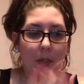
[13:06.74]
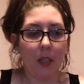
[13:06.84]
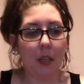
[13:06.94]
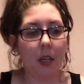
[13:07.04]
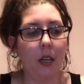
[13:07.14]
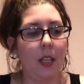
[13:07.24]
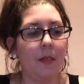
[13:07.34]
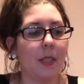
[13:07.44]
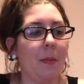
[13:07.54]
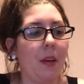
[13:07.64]
Oh, I love
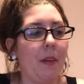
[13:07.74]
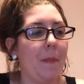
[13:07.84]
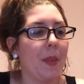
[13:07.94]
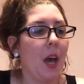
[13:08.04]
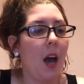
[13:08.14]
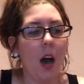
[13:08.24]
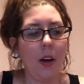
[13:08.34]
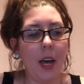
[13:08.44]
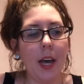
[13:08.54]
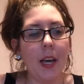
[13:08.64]
the smell of it.
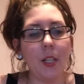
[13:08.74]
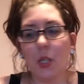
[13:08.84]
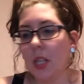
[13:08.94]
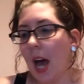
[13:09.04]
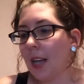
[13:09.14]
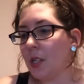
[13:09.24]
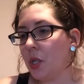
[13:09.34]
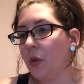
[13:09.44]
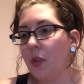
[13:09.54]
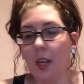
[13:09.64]
Okay,
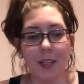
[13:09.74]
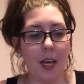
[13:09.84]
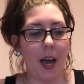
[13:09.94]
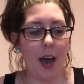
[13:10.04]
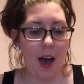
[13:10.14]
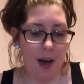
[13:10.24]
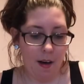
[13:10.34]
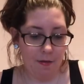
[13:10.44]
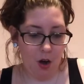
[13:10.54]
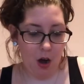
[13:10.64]
last two things I
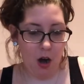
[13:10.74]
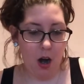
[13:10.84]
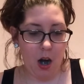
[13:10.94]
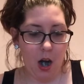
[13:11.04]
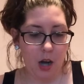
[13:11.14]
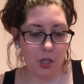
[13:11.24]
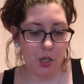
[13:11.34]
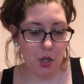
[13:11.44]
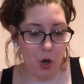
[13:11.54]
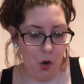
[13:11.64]
have are
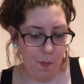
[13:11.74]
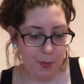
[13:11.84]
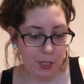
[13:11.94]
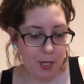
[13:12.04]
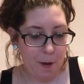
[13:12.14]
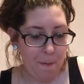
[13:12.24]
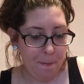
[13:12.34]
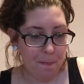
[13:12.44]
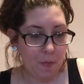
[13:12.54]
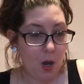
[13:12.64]
soaps.
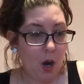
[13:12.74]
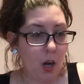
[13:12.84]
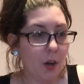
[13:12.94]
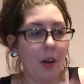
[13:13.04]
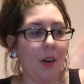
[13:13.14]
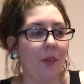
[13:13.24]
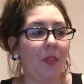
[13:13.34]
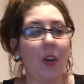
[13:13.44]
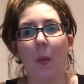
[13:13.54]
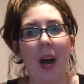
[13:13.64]
Or, no,
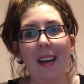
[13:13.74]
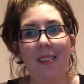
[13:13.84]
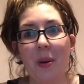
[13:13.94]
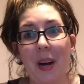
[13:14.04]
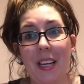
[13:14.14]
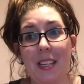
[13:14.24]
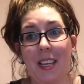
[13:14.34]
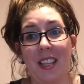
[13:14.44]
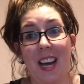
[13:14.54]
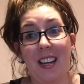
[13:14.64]
well, I don't know why I just
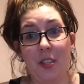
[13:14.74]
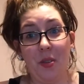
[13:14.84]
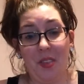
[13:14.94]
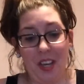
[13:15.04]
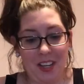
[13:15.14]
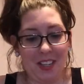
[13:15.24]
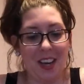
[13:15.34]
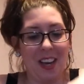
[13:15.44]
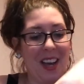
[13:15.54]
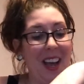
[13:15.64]
said last two
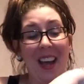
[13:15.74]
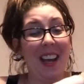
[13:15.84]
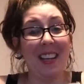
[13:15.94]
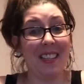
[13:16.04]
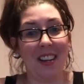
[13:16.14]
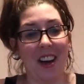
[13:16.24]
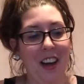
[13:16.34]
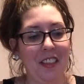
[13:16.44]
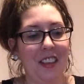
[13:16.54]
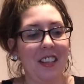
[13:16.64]
things. It's
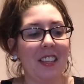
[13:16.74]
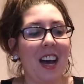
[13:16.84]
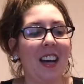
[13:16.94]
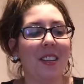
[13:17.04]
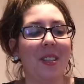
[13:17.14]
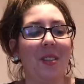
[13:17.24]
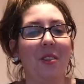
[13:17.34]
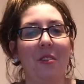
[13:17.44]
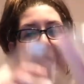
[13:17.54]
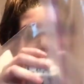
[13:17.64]
not. These last
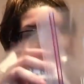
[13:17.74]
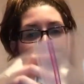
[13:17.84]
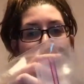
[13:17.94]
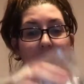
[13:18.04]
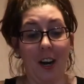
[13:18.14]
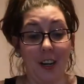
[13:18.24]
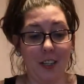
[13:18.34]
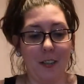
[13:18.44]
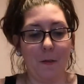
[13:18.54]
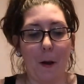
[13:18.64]
two
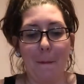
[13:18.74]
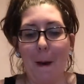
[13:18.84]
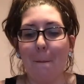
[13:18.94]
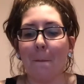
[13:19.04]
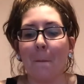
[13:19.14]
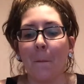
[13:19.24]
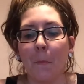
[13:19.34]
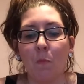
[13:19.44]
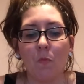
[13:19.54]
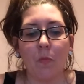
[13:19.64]
bars is what I
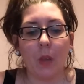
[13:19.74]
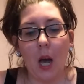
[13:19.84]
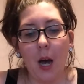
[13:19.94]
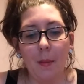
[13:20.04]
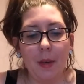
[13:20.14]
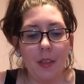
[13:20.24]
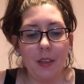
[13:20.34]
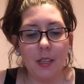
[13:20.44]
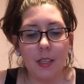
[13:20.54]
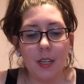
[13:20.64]
meant.
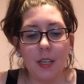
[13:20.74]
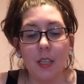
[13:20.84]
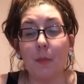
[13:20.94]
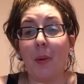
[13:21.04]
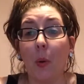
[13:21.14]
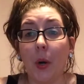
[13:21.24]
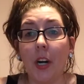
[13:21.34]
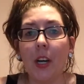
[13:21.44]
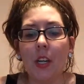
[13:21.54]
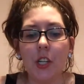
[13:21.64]
This is
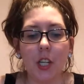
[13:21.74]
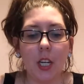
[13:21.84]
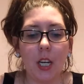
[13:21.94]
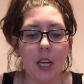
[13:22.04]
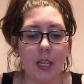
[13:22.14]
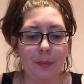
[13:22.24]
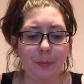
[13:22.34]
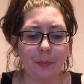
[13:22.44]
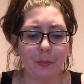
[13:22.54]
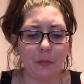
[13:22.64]
porridge, and